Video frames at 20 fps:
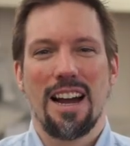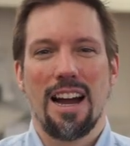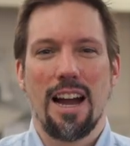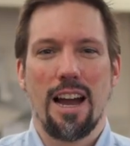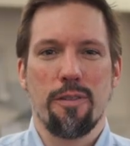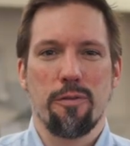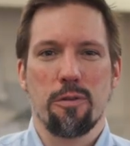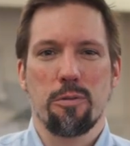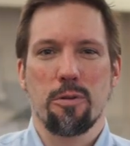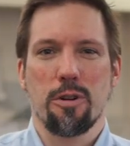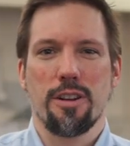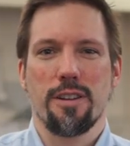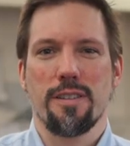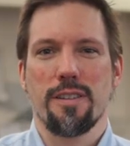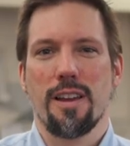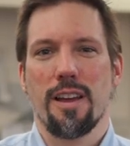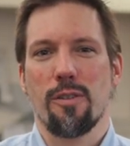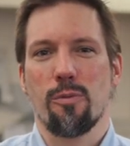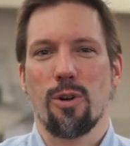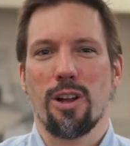Hi
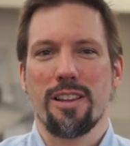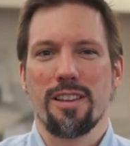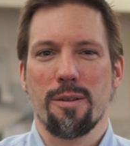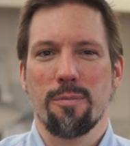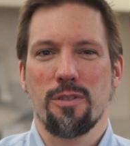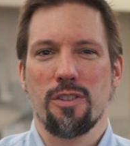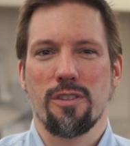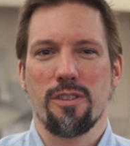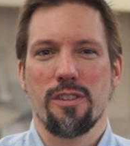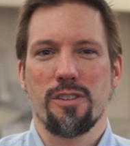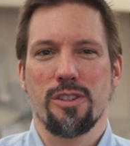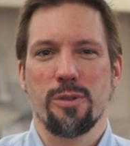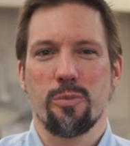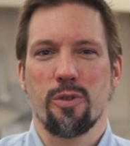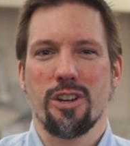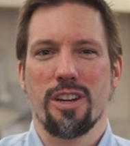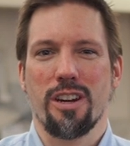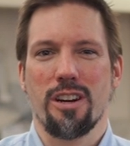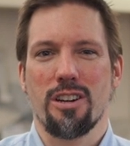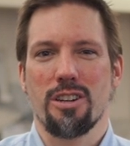everyone and welcome to the
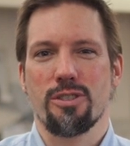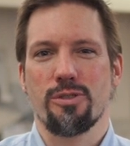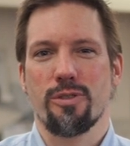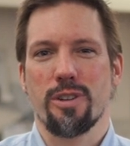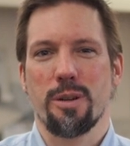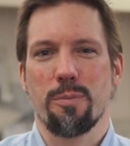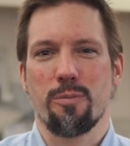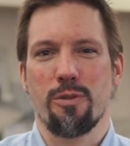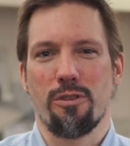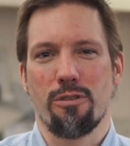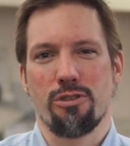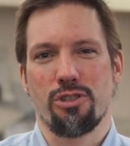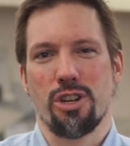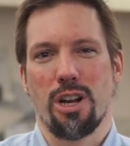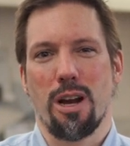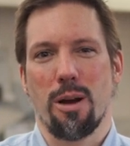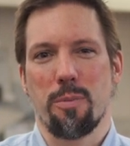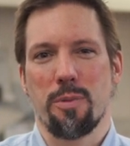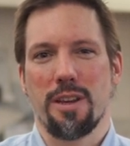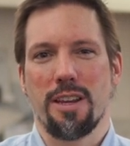Shibuya Archery Pro
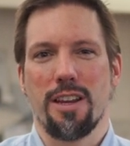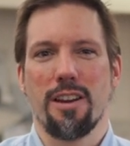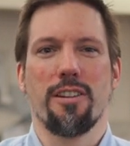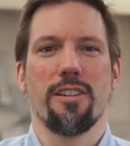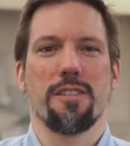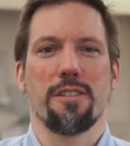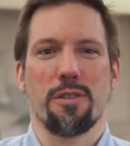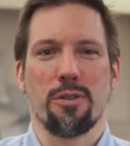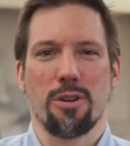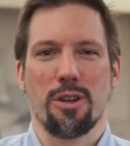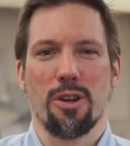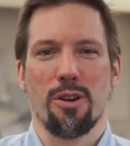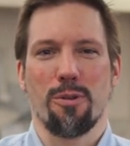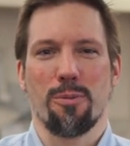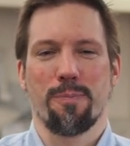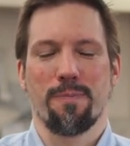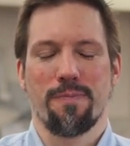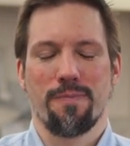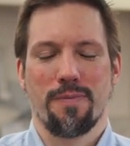Shop here in Tokyo.